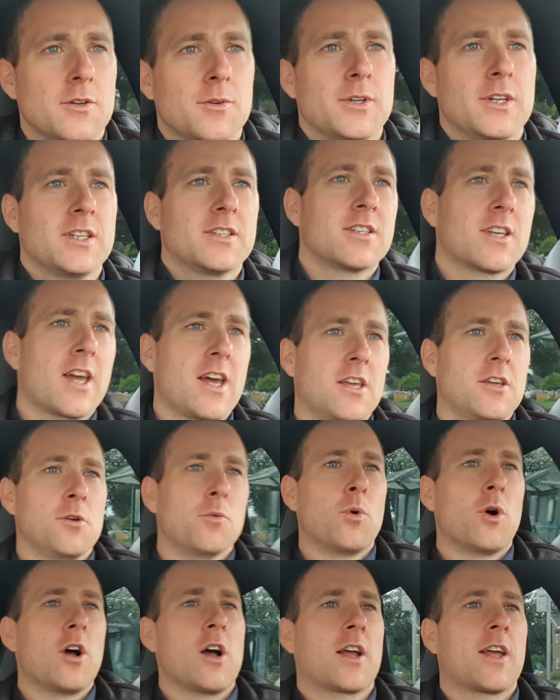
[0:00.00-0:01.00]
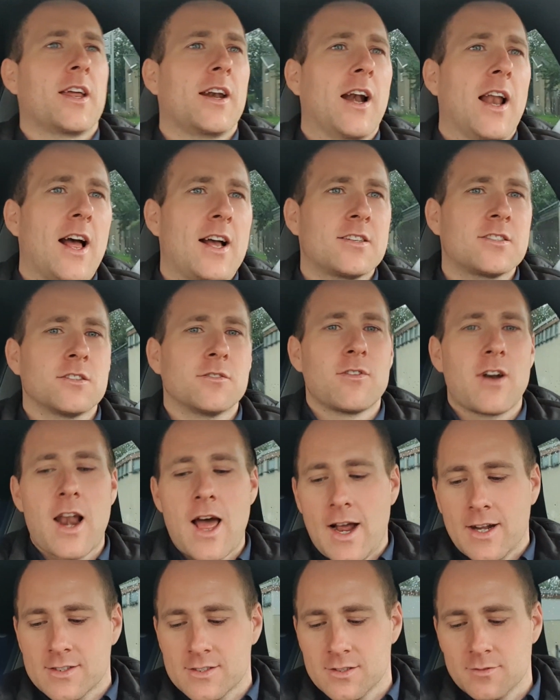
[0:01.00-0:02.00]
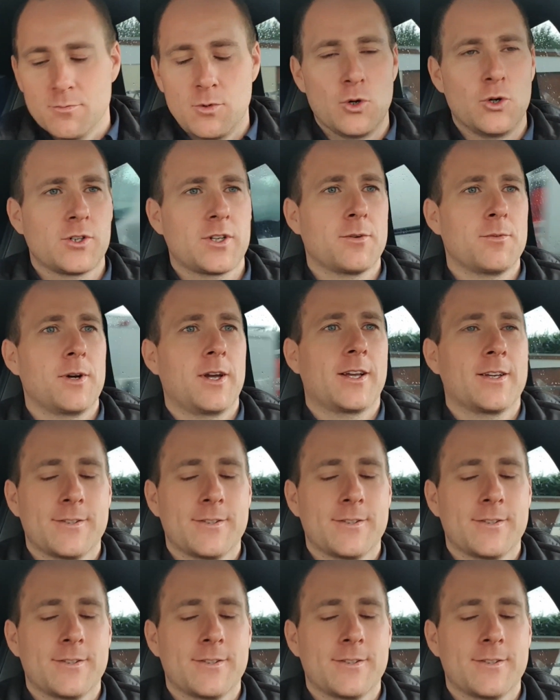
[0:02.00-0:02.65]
We need to get you working less and relaxing more, don't we?